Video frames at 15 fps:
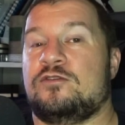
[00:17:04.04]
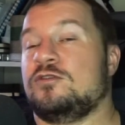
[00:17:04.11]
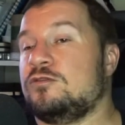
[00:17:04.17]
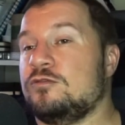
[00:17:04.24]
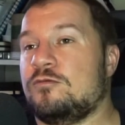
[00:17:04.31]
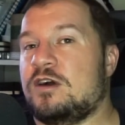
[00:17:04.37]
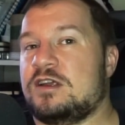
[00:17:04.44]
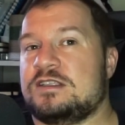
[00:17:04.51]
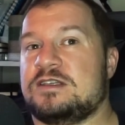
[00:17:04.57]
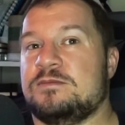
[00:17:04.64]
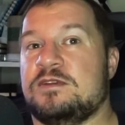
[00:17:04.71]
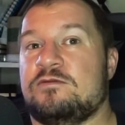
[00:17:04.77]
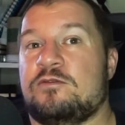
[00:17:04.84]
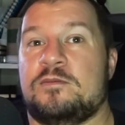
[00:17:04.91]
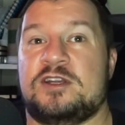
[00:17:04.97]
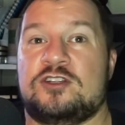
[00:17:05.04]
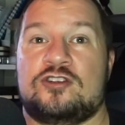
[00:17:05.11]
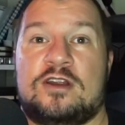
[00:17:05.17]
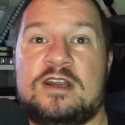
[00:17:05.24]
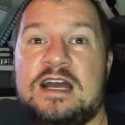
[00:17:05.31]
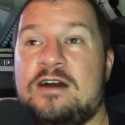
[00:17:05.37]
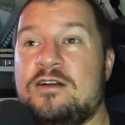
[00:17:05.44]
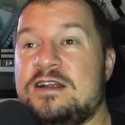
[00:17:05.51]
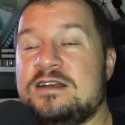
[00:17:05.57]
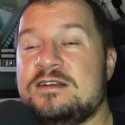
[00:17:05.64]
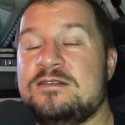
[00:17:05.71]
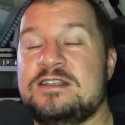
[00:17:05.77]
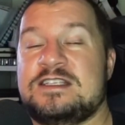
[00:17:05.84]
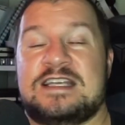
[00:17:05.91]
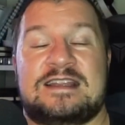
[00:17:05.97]
you do want some information on how to
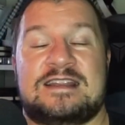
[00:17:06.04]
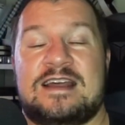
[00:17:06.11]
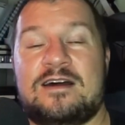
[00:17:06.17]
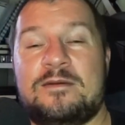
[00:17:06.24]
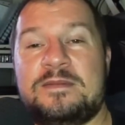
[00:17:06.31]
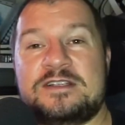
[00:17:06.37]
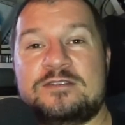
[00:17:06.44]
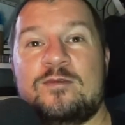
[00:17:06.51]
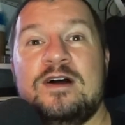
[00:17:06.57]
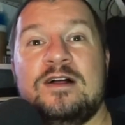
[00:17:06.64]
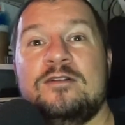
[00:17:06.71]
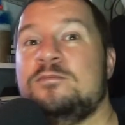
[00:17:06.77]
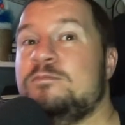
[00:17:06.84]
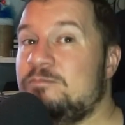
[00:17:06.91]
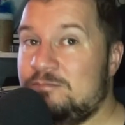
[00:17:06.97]
set that up as well,